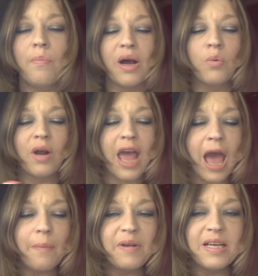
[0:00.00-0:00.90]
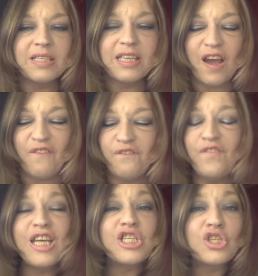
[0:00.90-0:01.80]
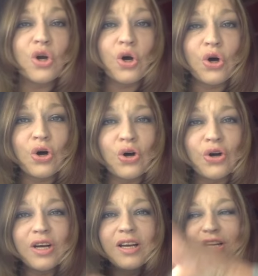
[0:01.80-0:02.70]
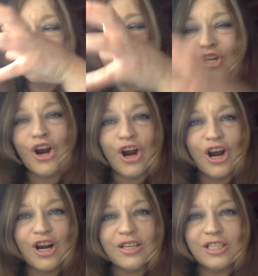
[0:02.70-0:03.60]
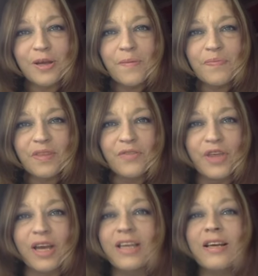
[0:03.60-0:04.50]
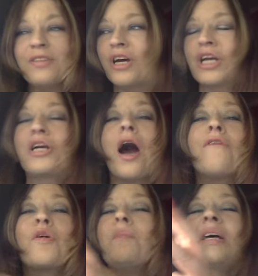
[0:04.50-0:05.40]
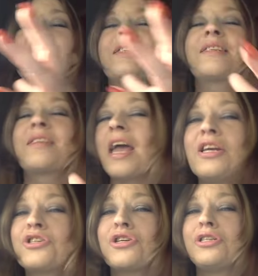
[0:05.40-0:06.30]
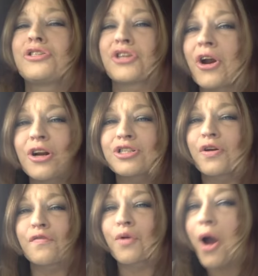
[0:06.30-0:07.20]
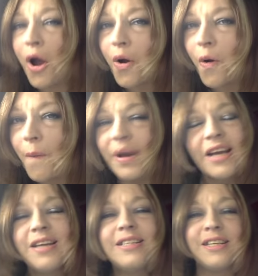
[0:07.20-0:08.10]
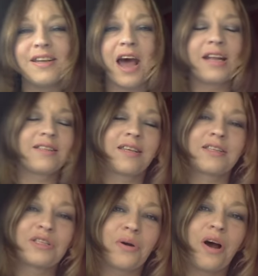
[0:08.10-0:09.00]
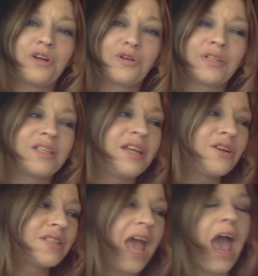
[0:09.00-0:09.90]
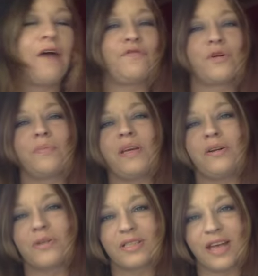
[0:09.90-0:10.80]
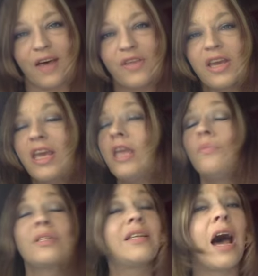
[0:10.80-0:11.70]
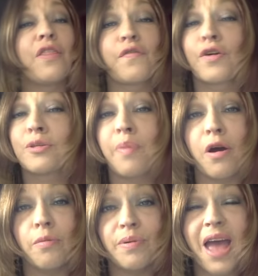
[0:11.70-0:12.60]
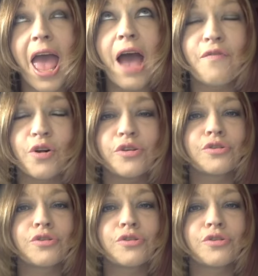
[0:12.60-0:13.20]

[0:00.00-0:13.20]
But what happened is the official church, the the government-sanctioned Church of Rome, did not exist till hundreds of years after Peter's death. He was not the first pope, ever.